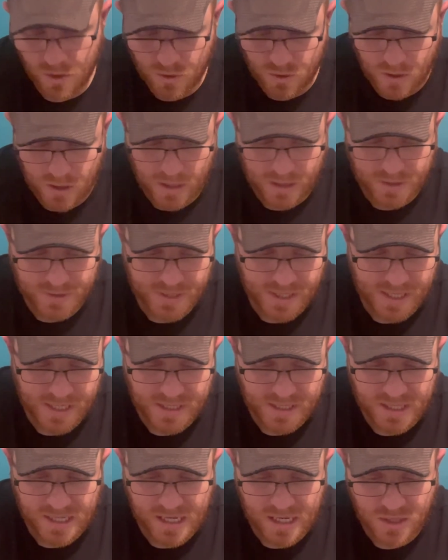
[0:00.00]
it says
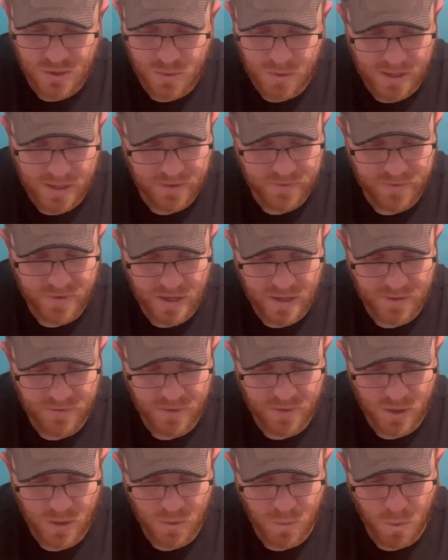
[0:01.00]
you get 25
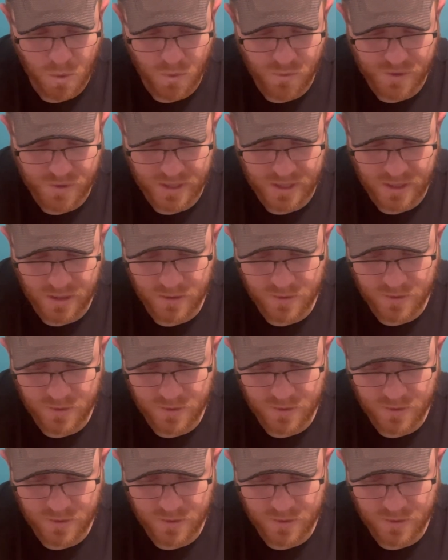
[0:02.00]
year warranty